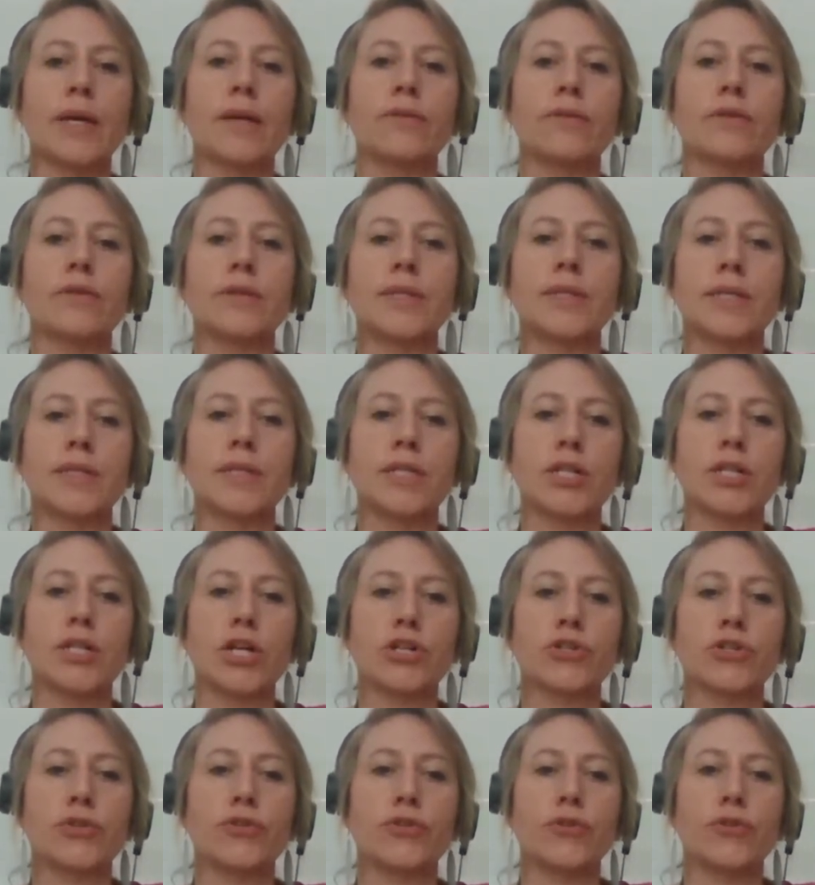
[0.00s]
in the
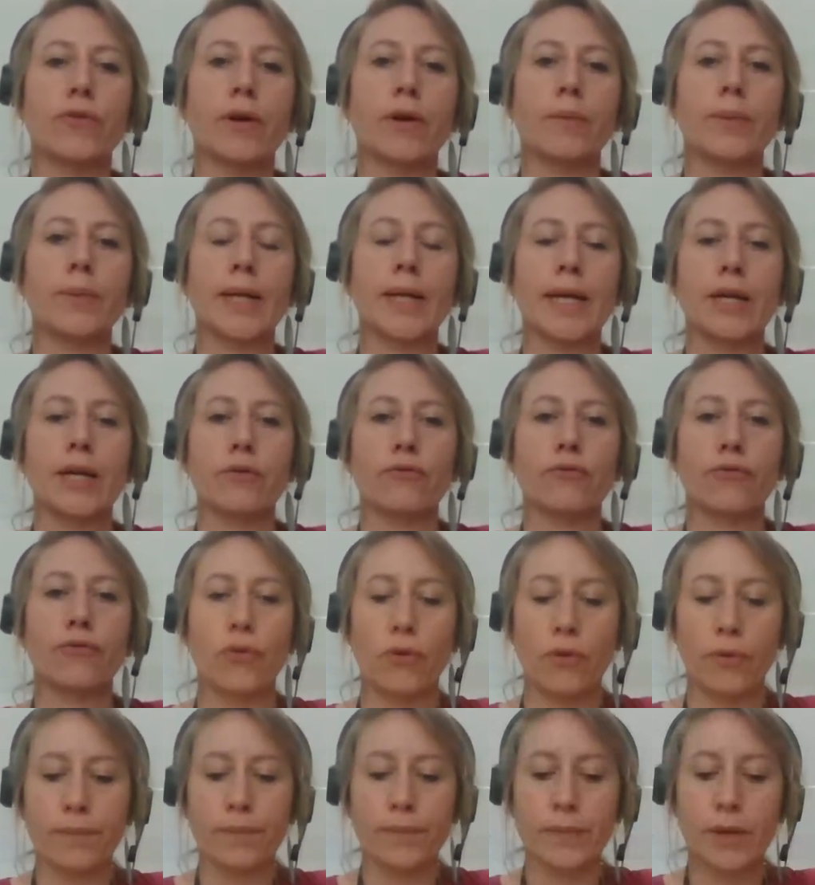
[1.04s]
designation you are applying
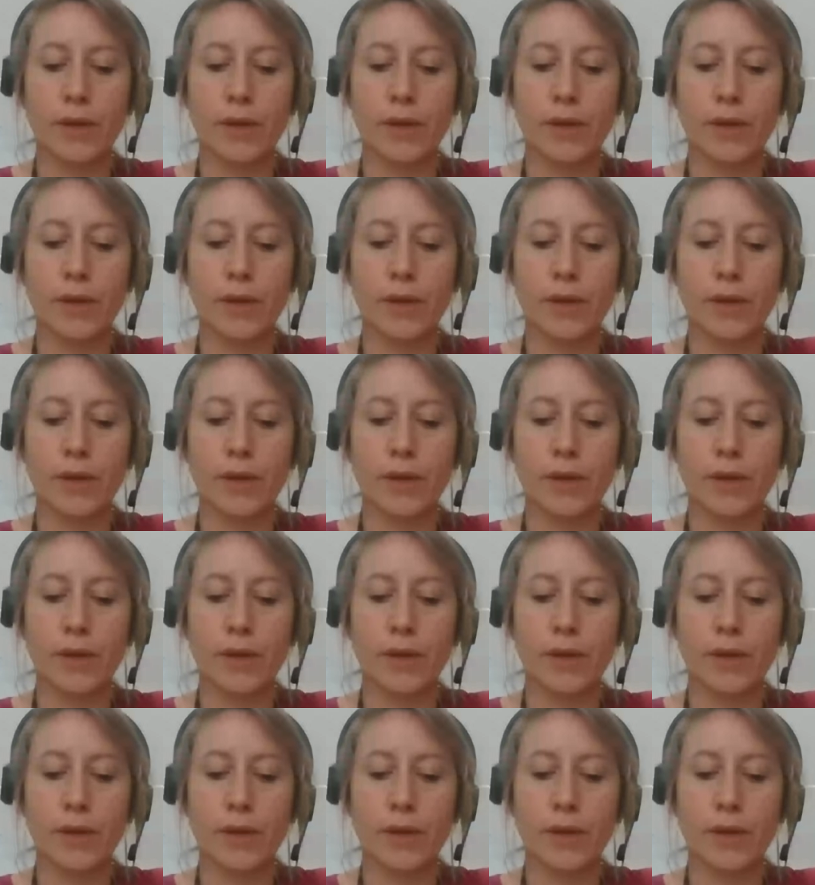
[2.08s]
for.